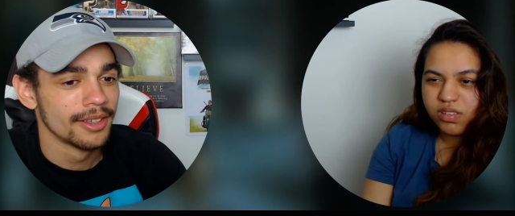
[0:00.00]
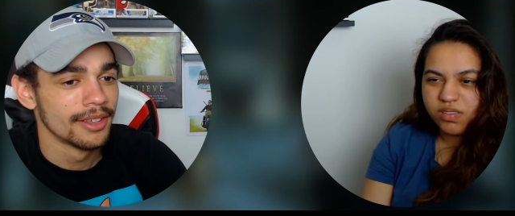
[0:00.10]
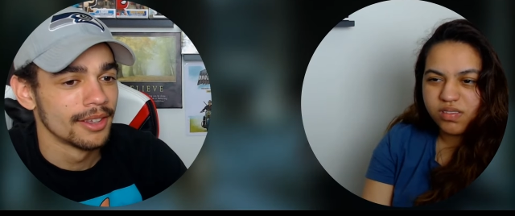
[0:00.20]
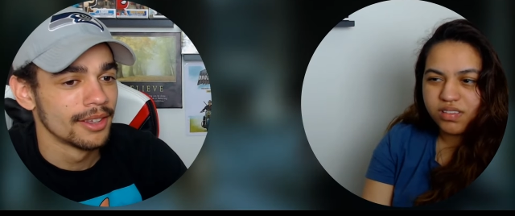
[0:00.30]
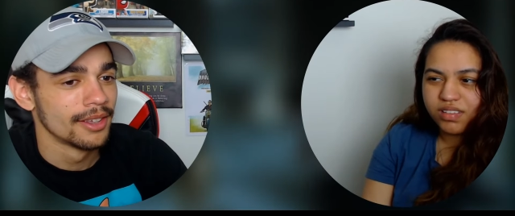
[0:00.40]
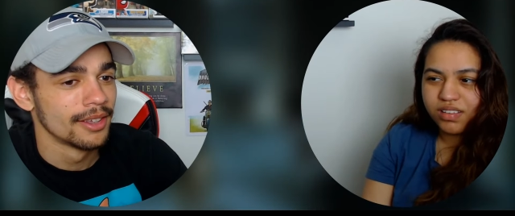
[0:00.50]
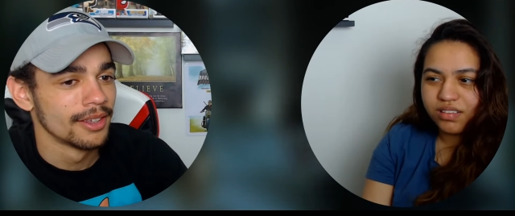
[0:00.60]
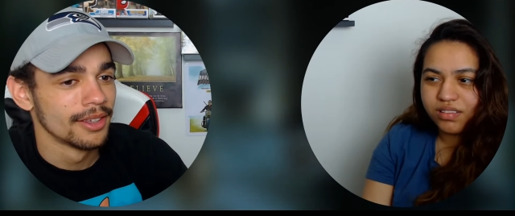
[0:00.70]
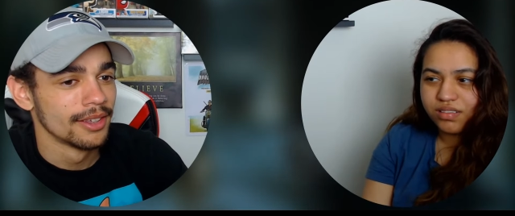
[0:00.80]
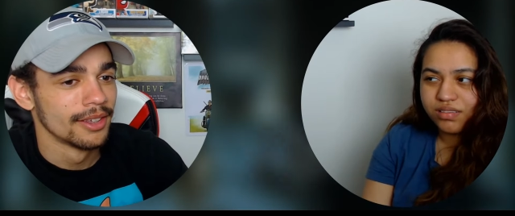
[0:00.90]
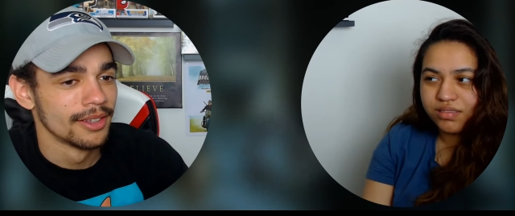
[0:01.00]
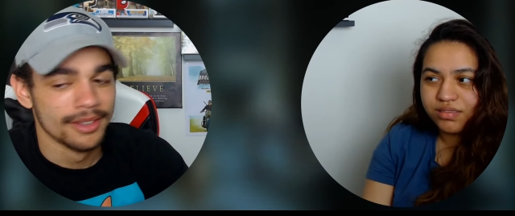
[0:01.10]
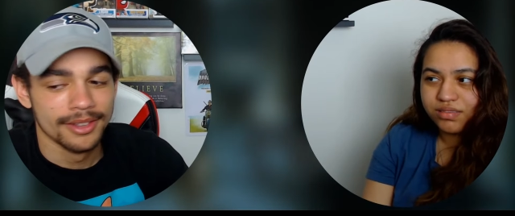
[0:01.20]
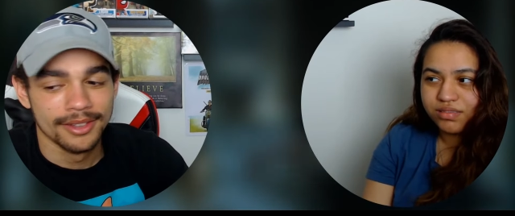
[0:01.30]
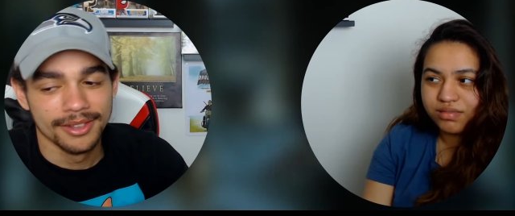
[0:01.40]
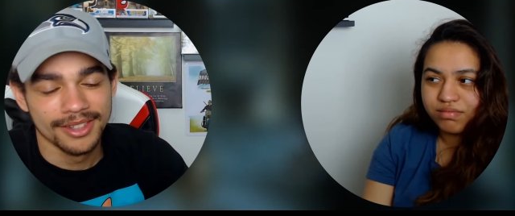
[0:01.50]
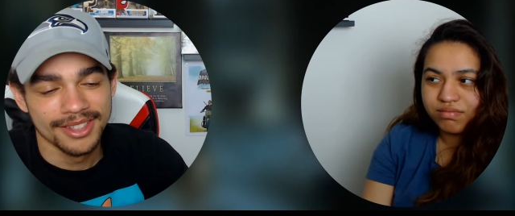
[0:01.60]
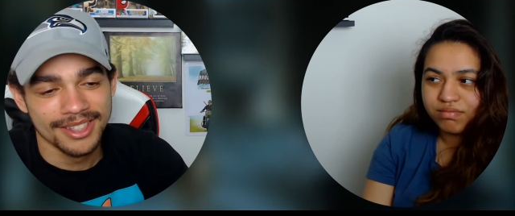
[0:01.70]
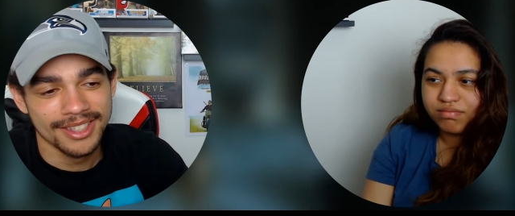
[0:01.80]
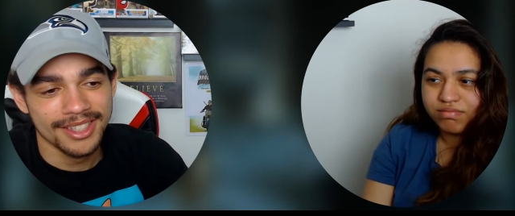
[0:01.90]
Speaker 1: using her.
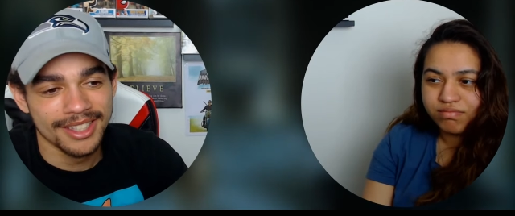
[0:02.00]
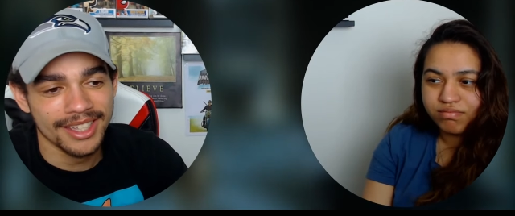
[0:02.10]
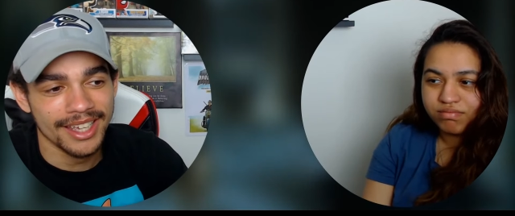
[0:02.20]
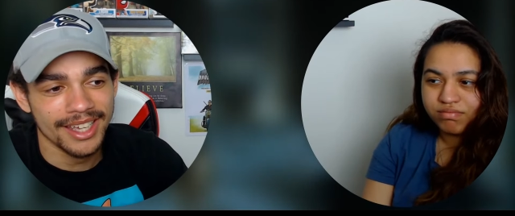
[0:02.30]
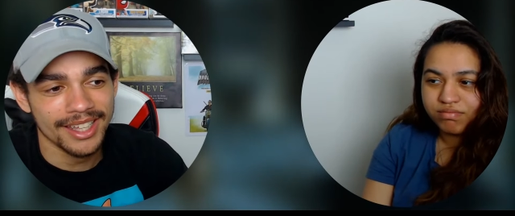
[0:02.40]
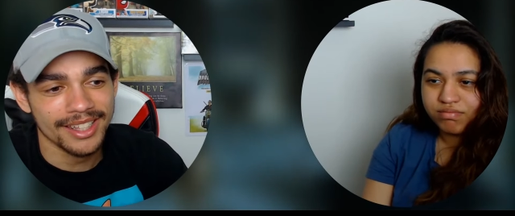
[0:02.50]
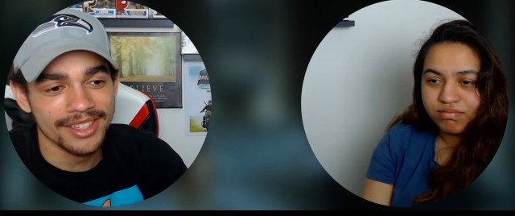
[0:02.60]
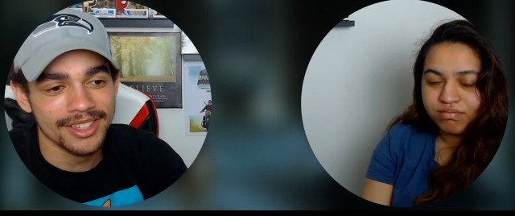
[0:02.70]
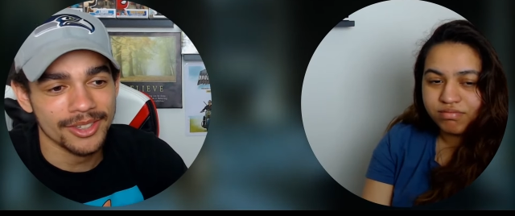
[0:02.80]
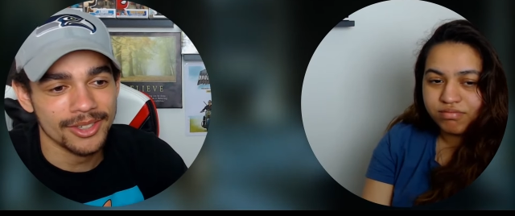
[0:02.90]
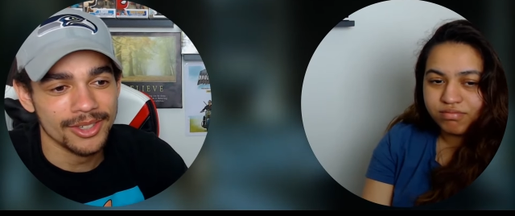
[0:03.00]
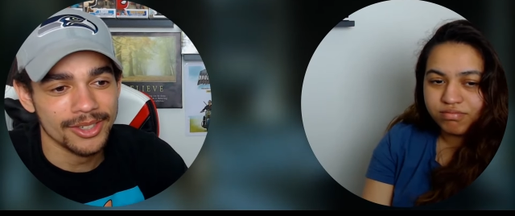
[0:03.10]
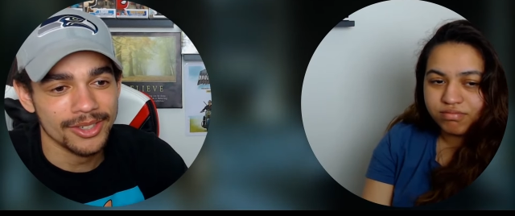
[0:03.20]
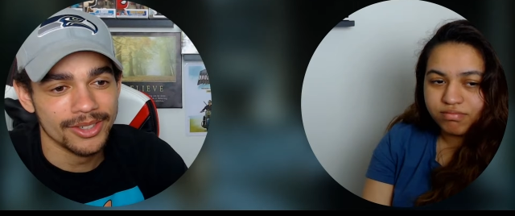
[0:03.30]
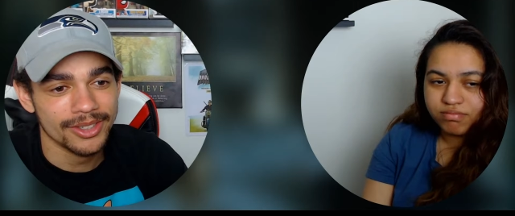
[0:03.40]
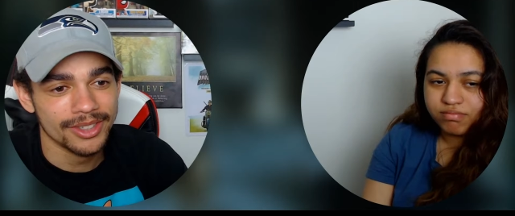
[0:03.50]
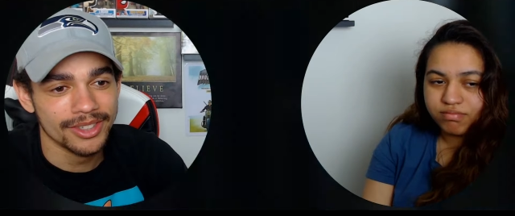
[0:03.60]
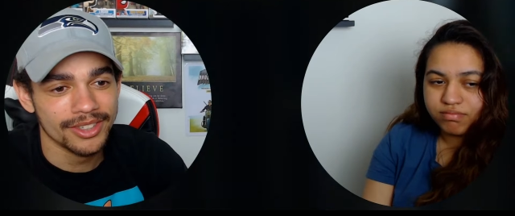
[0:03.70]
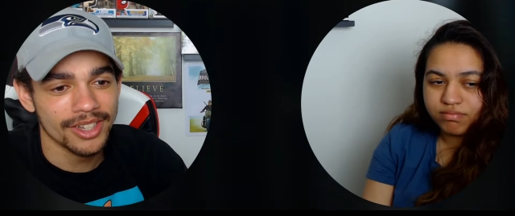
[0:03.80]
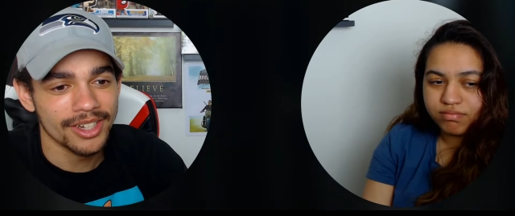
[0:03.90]
Yeah, I think so too.
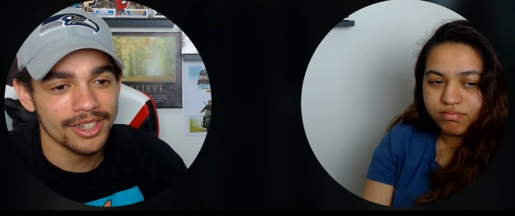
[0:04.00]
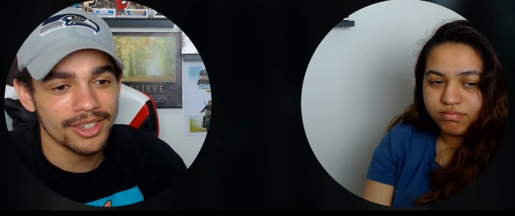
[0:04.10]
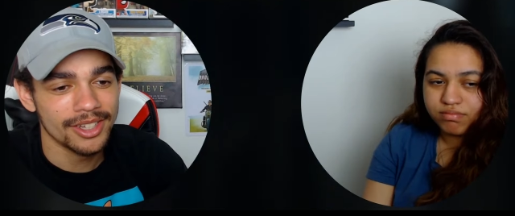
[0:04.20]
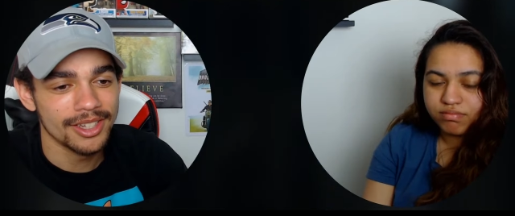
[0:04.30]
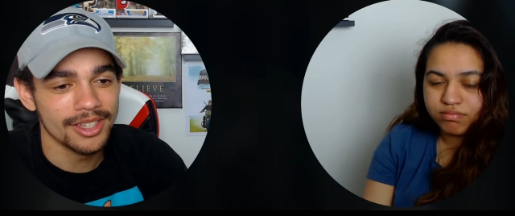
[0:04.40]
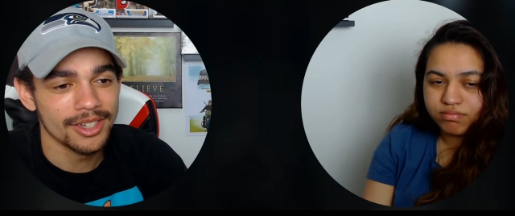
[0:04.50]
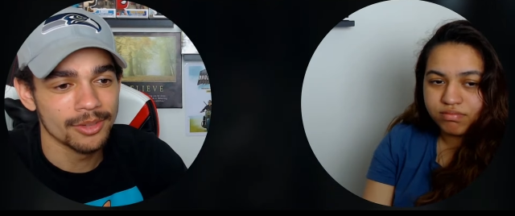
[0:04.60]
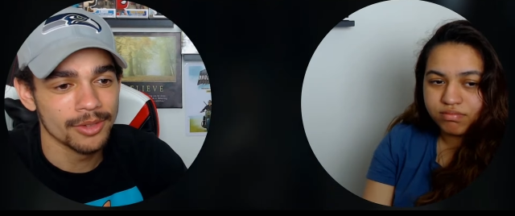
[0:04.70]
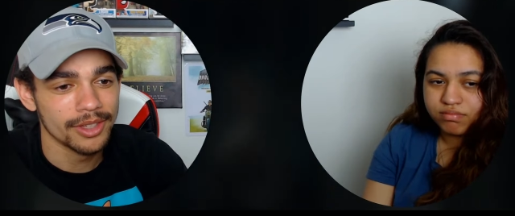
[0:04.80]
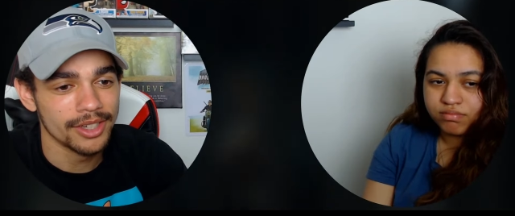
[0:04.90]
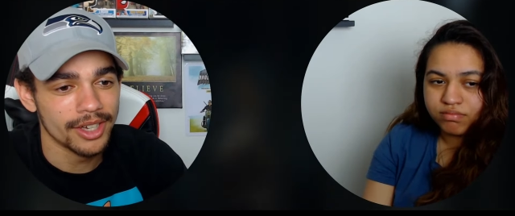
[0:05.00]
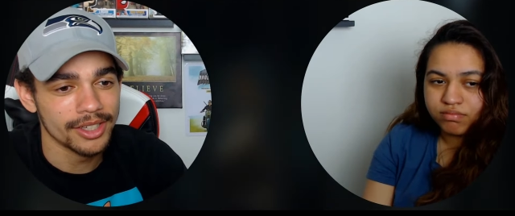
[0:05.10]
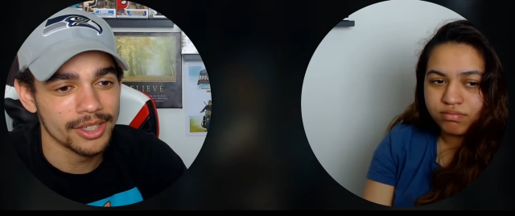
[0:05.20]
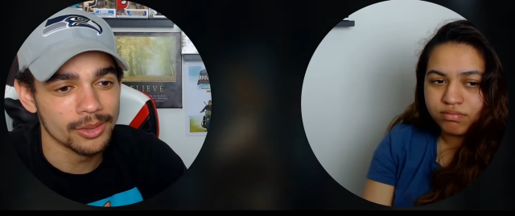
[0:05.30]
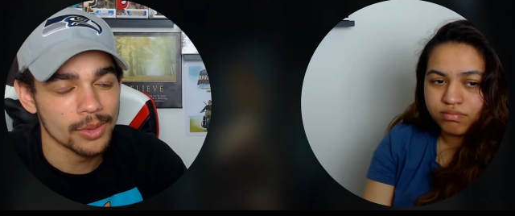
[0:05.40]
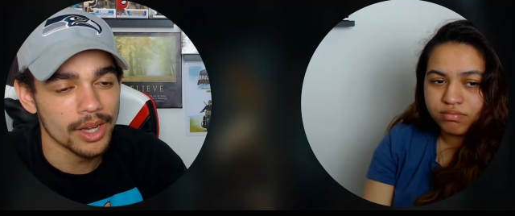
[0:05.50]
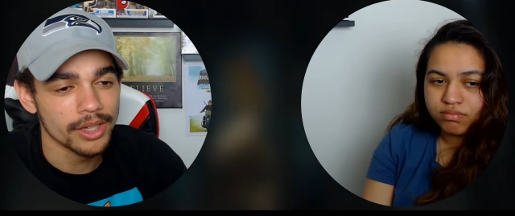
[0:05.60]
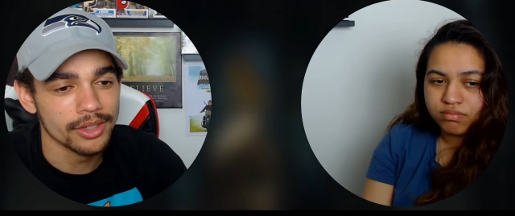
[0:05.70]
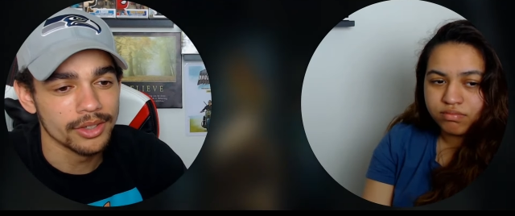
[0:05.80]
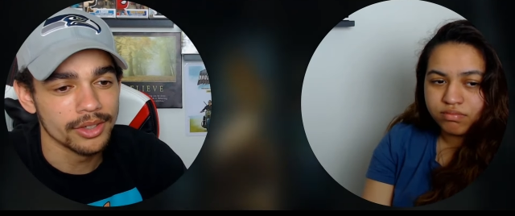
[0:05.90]
Said he doesn't really talk, he just
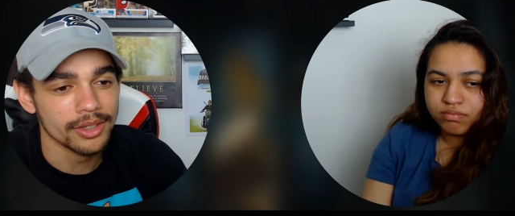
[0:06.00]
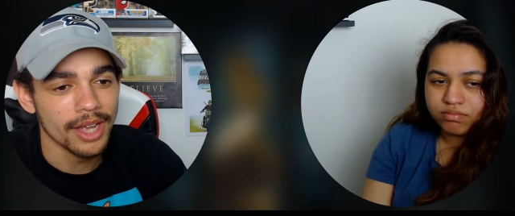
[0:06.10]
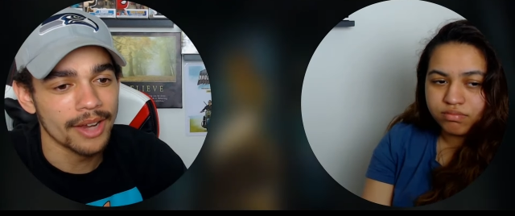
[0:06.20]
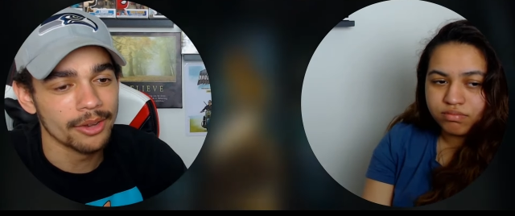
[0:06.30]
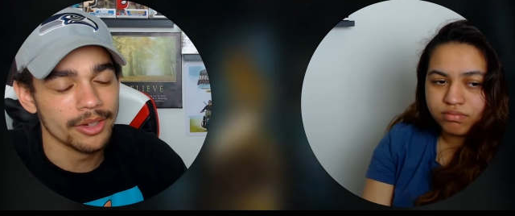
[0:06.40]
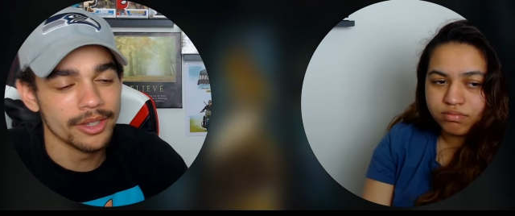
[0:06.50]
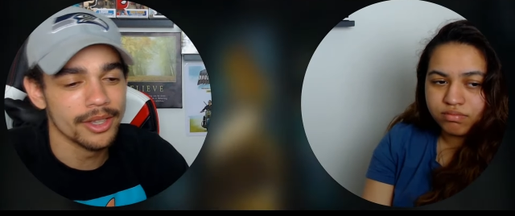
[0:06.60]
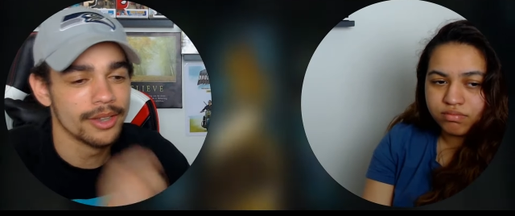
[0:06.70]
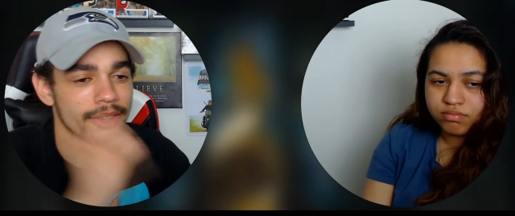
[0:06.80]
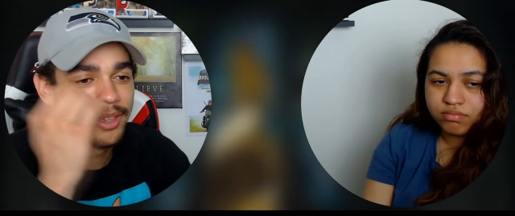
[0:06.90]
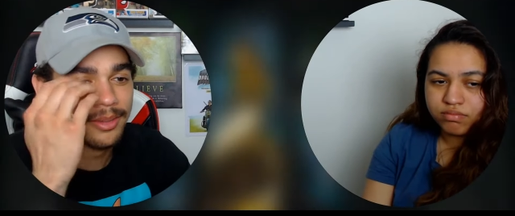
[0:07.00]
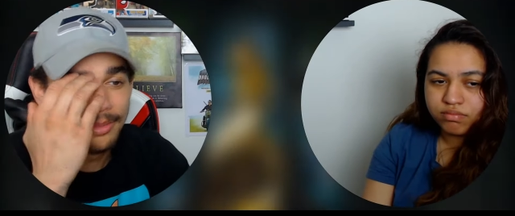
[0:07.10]
watches her. I don't know though.